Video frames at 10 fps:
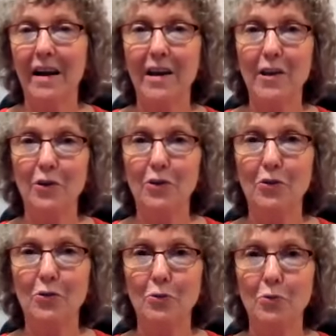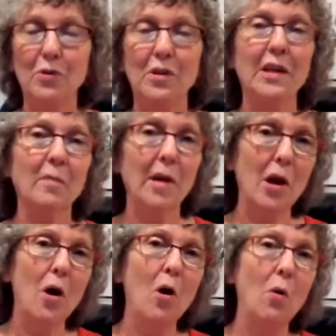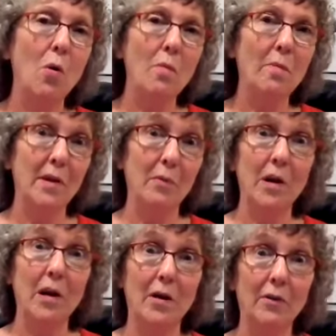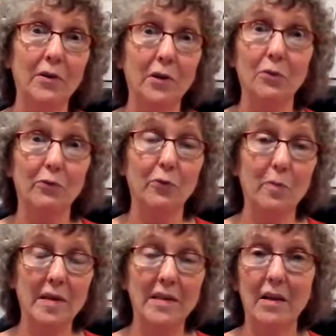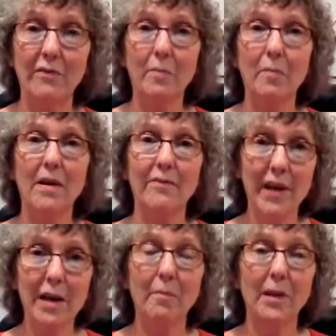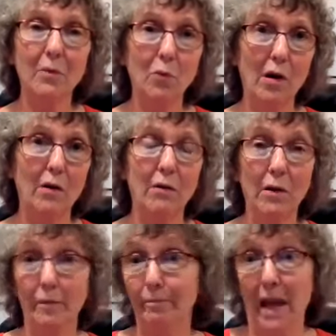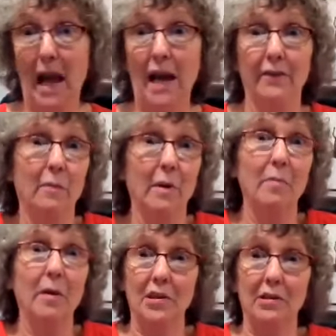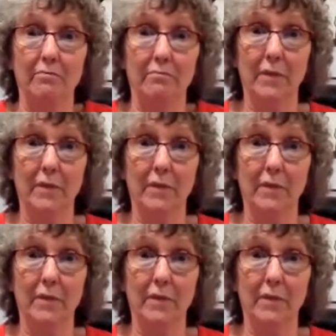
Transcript: I could use in my home that were healthier for myself and my family were out of my budget.